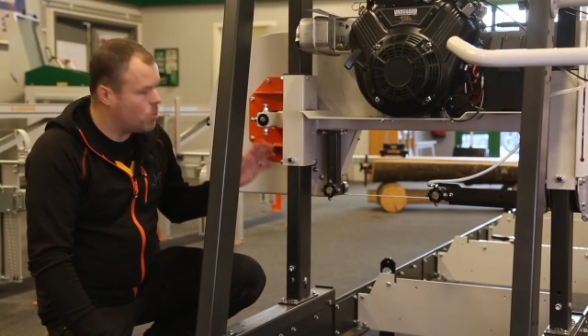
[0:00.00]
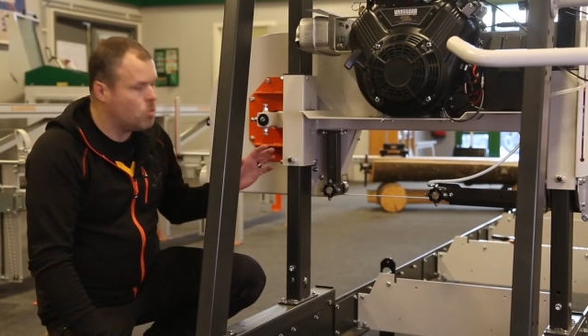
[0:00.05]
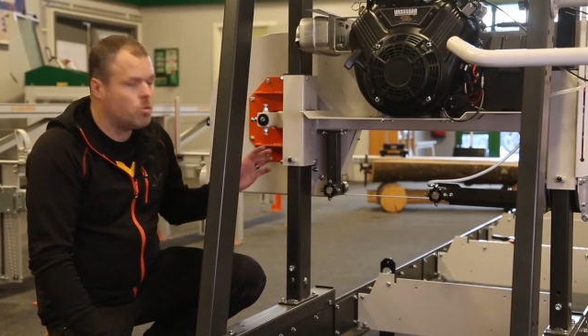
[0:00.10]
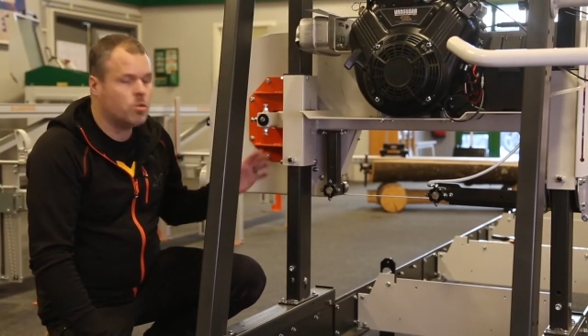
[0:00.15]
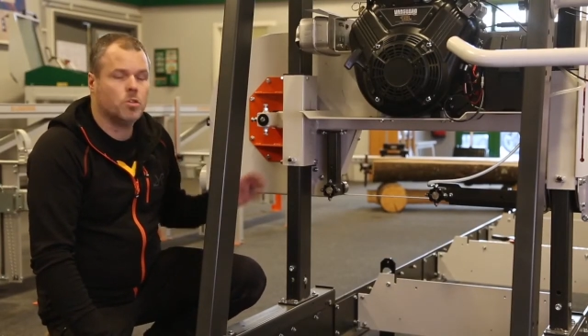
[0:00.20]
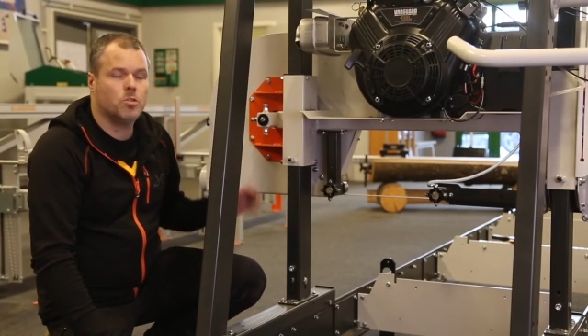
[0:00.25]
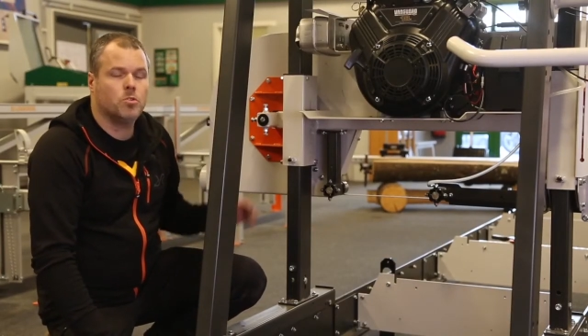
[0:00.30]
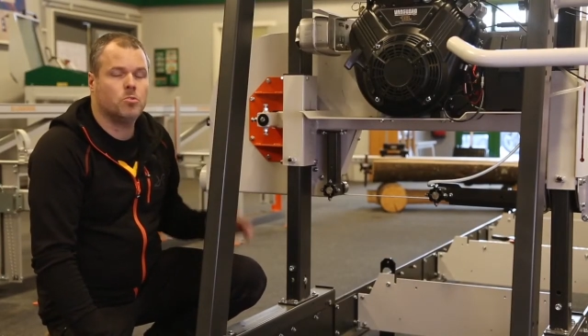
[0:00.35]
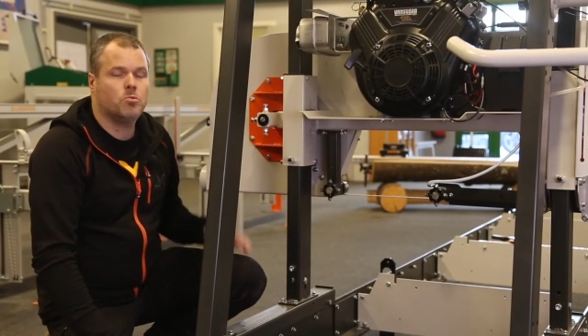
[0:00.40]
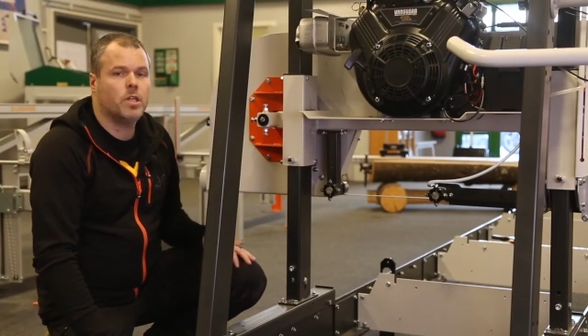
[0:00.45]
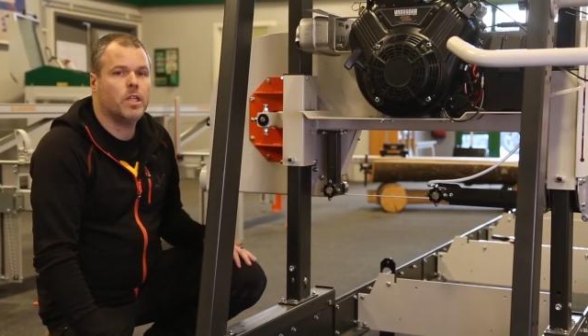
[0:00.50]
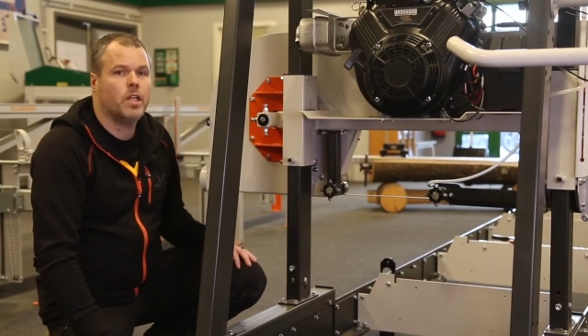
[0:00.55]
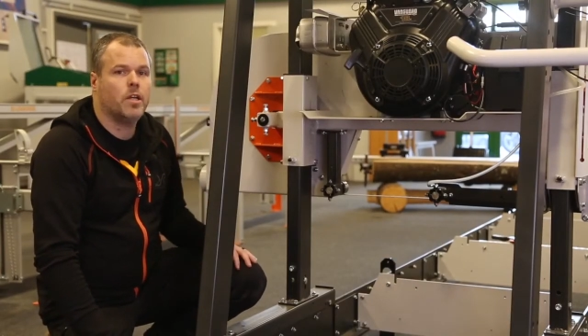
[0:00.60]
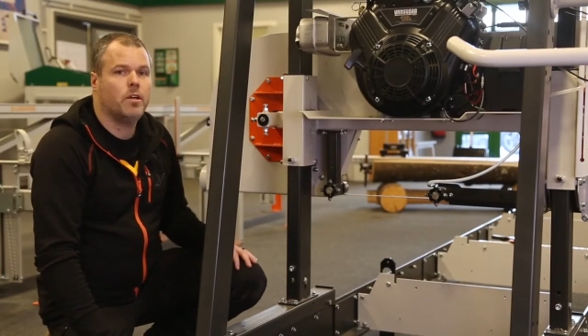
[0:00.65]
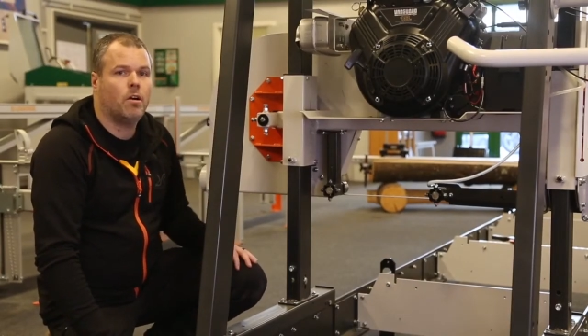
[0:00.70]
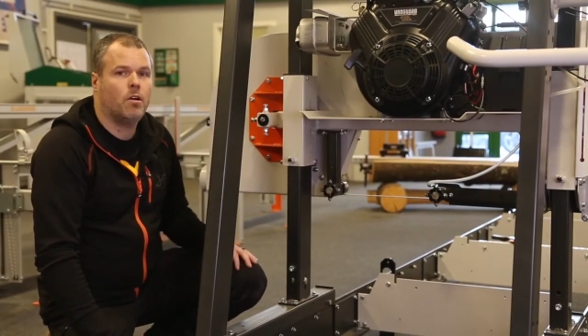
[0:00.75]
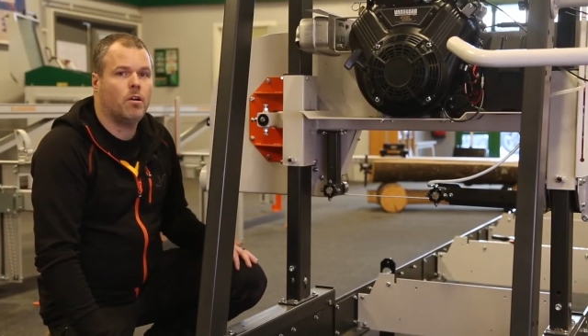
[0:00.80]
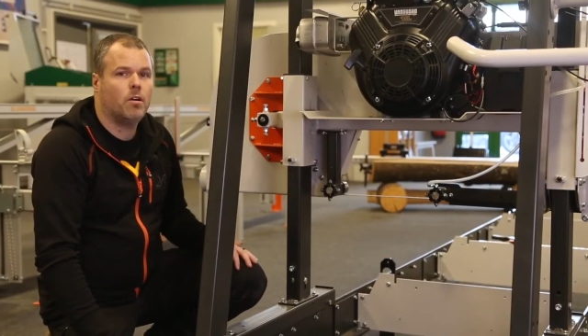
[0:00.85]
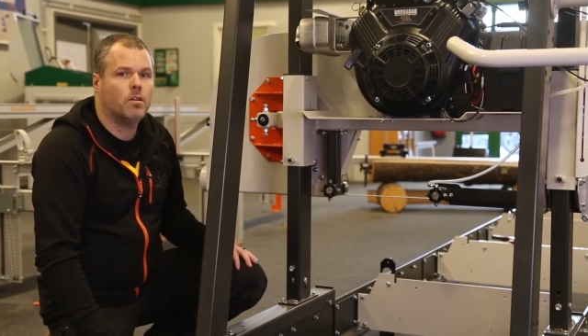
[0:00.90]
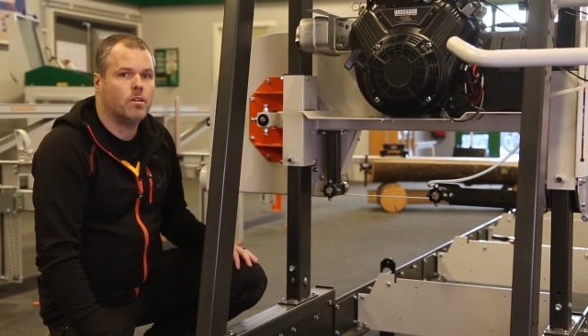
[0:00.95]
focus
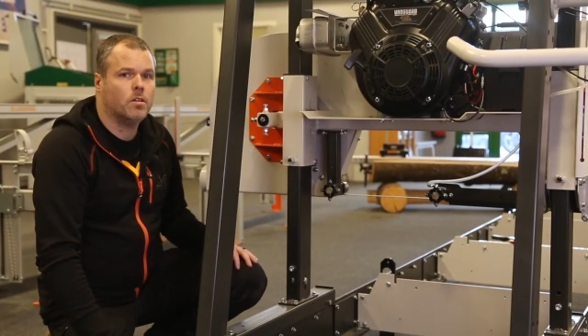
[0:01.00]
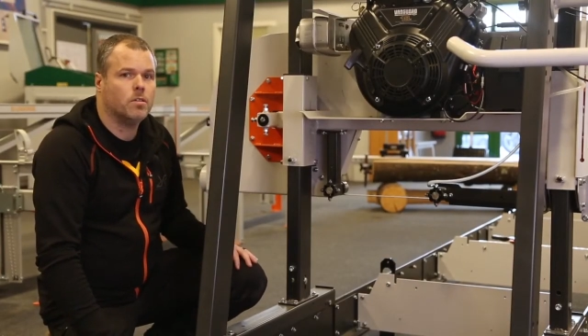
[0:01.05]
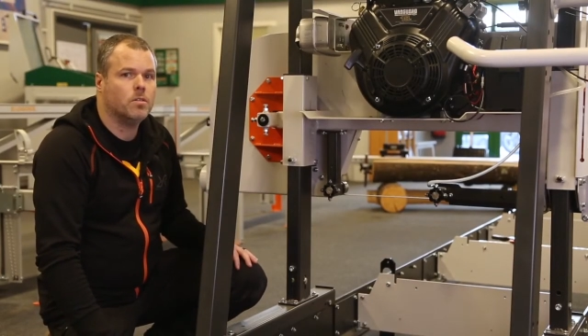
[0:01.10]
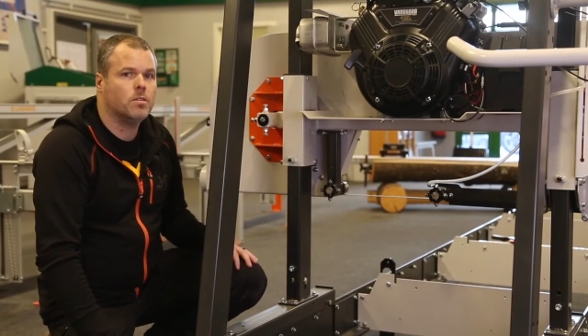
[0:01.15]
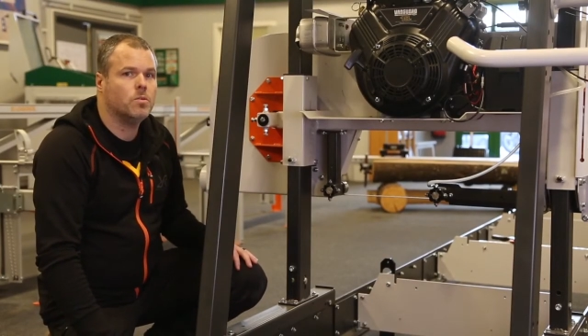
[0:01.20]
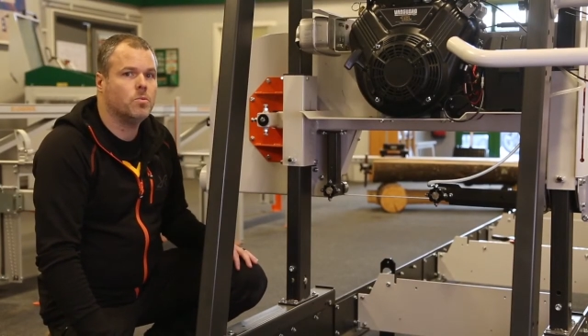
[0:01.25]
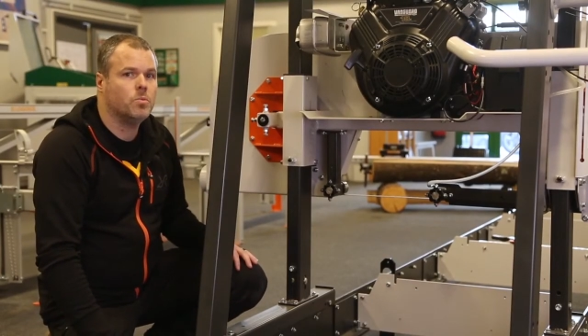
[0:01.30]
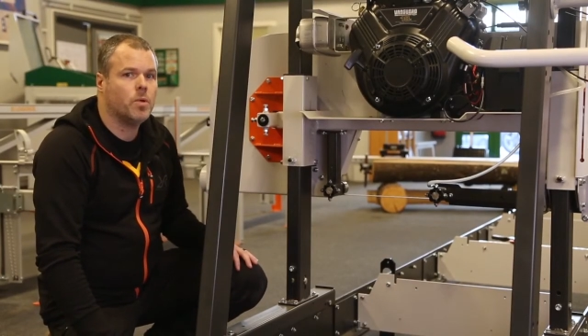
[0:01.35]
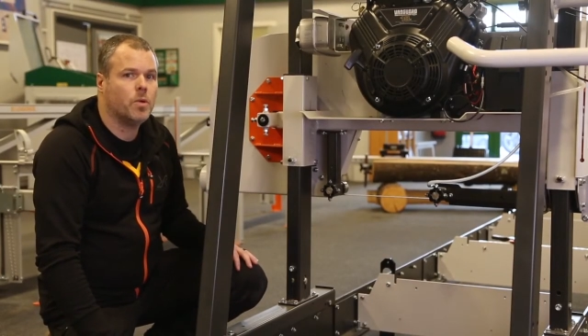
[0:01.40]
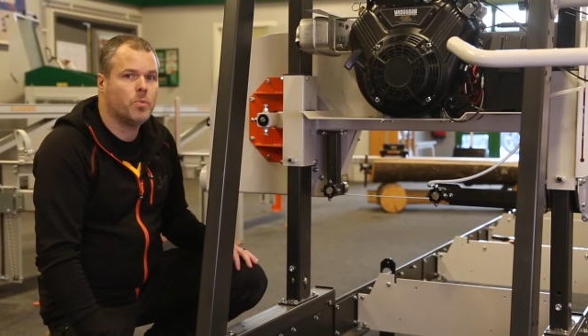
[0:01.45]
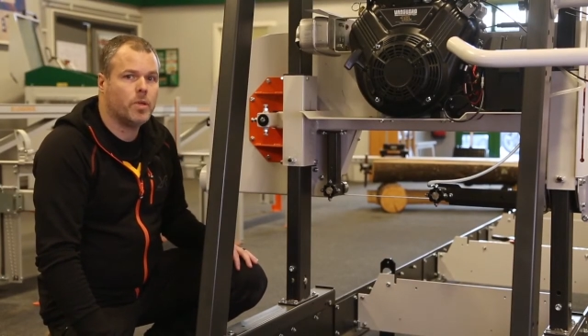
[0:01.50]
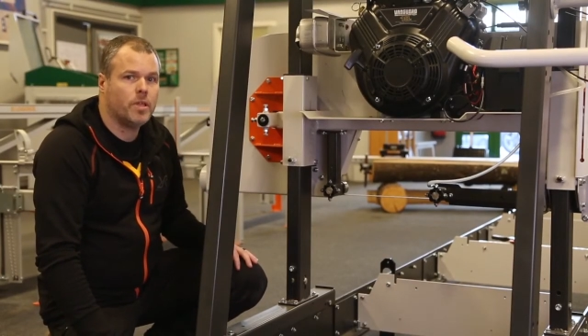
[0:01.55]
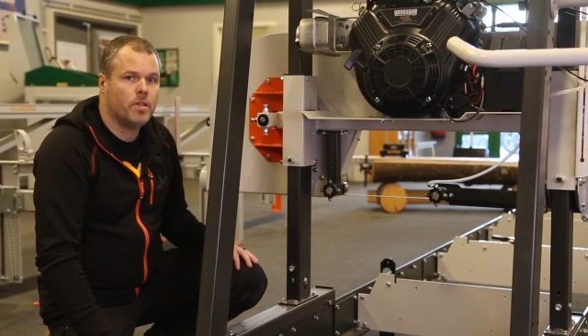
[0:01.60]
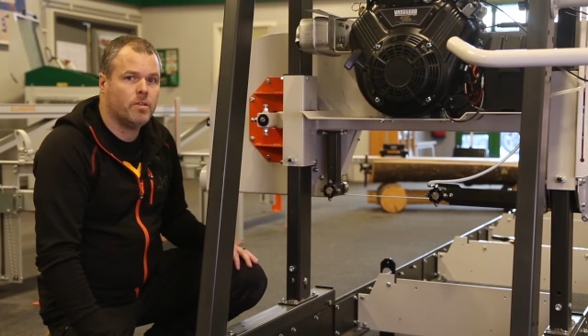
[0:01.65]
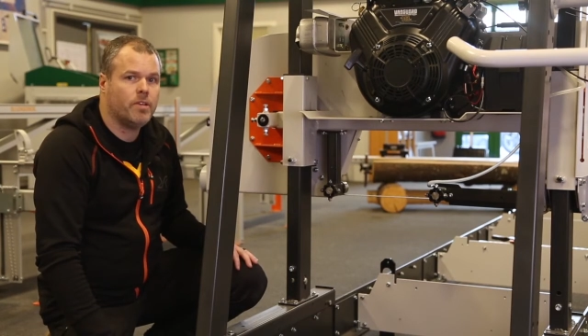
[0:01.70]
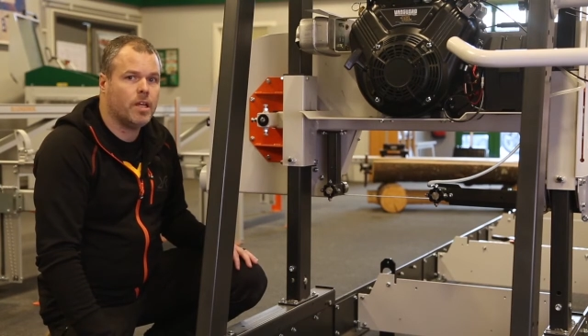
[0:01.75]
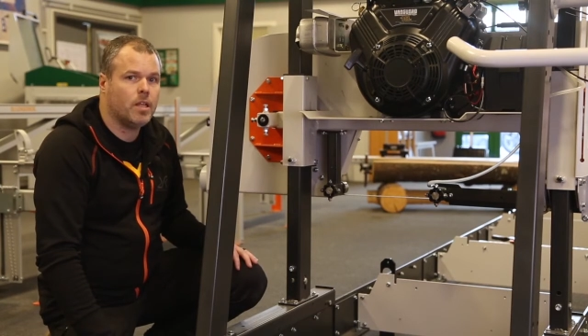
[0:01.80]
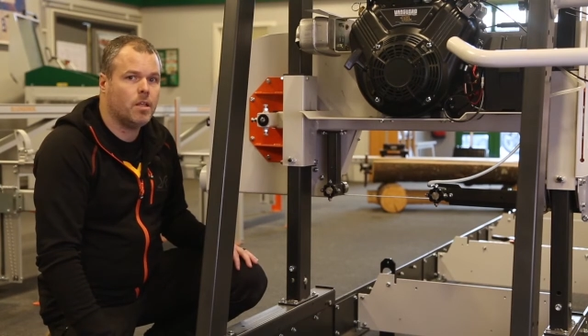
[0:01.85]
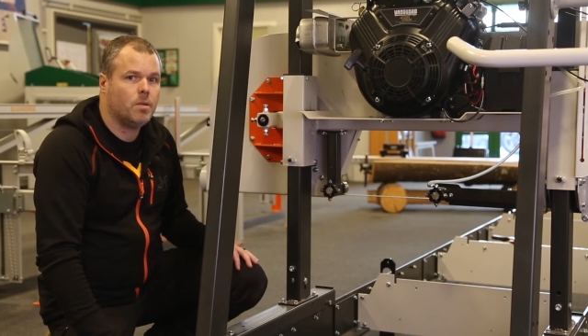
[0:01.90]
really hard on when we